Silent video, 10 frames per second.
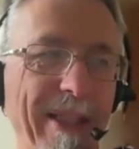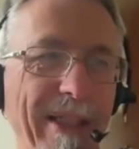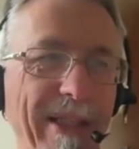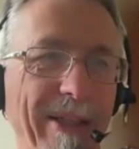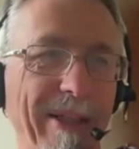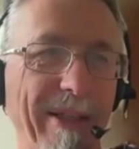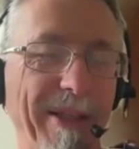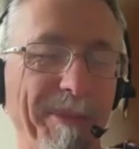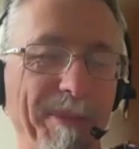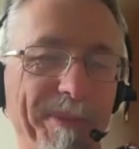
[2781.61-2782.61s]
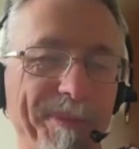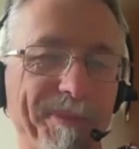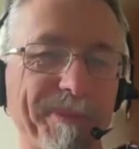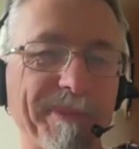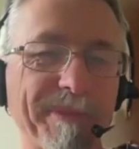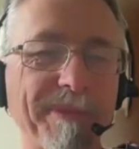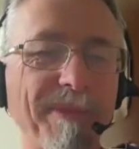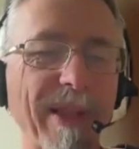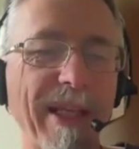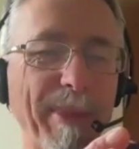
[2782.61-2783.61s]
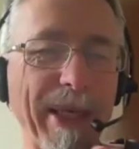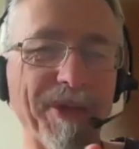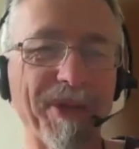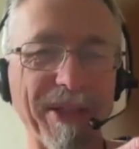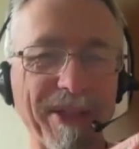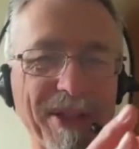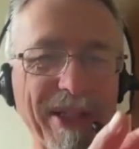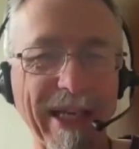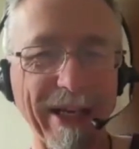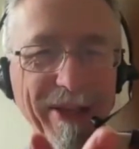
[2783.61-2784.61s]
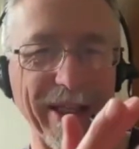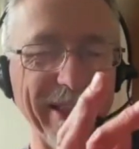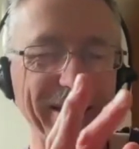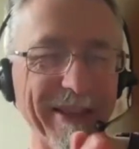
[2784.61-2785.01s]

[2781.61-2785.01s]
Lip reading: and it'll be interesting to see how they